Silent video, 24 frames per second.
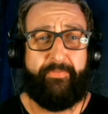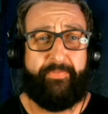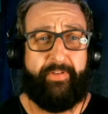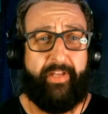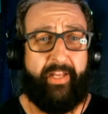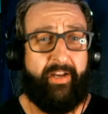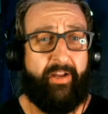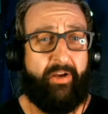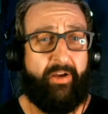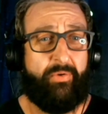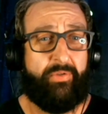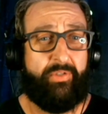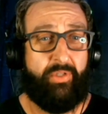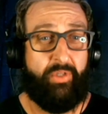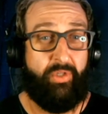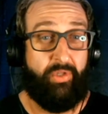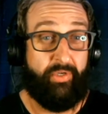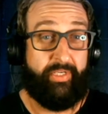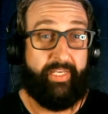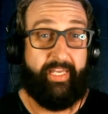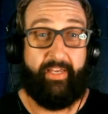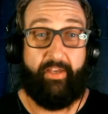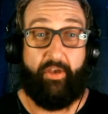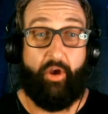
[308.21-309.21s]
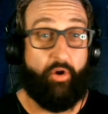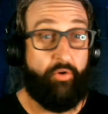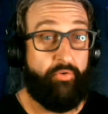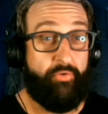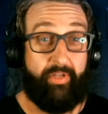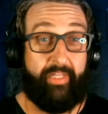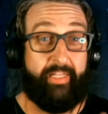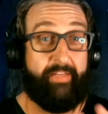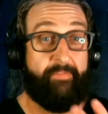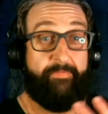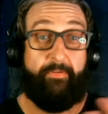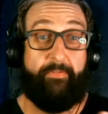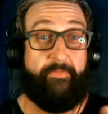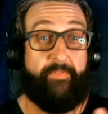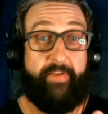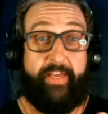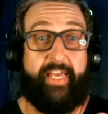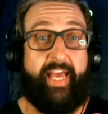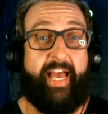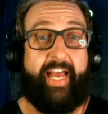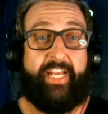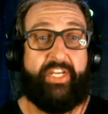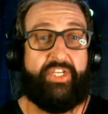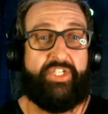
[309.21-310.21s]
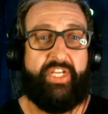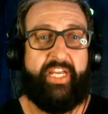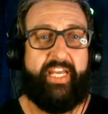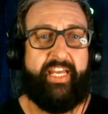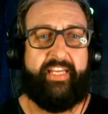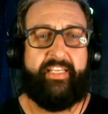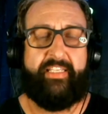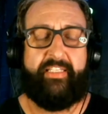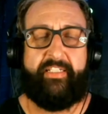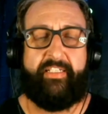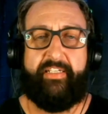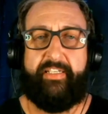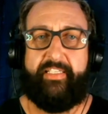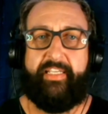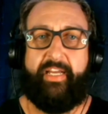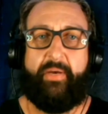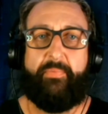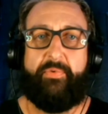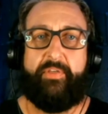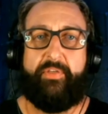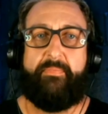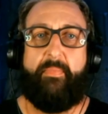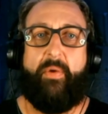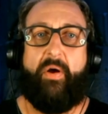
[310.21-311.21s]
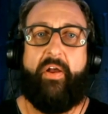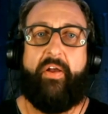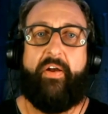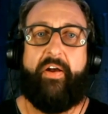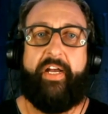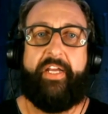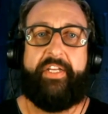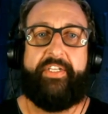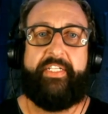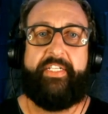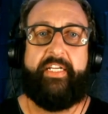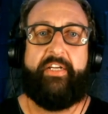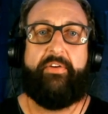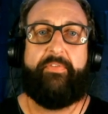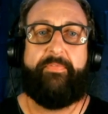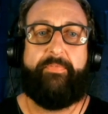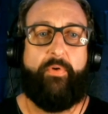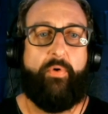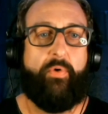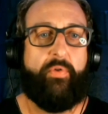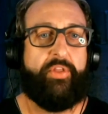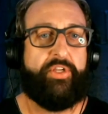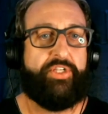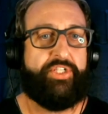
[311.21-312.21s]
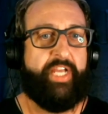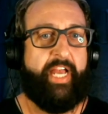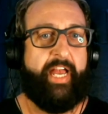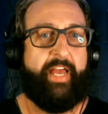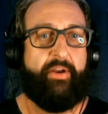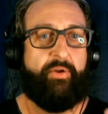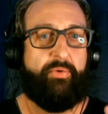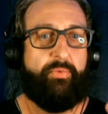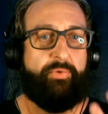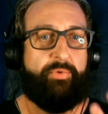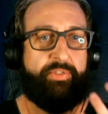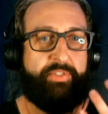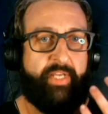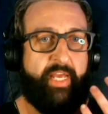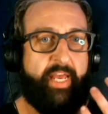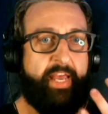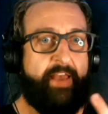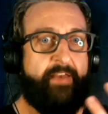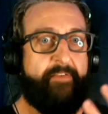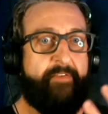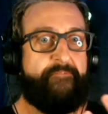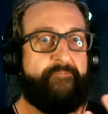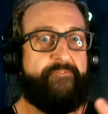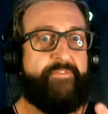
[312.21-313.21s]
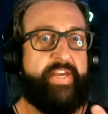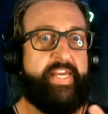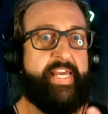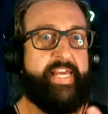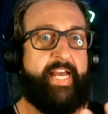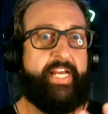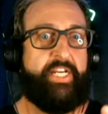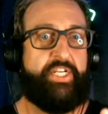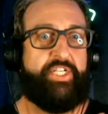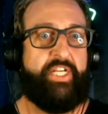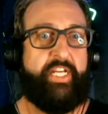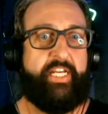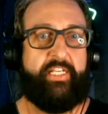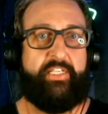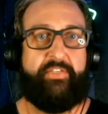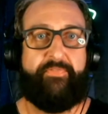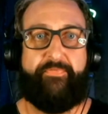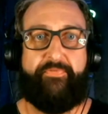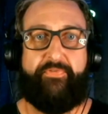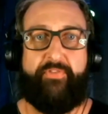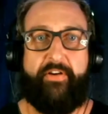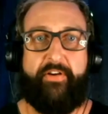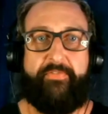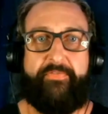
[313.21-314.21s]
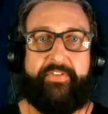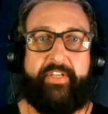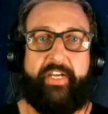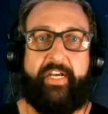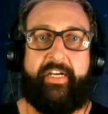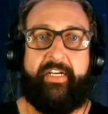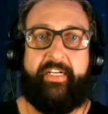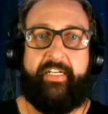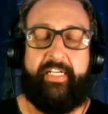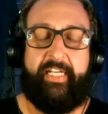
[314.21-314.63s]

and I was looking only for VHS because that was my idea for the channel was VHS thrifter.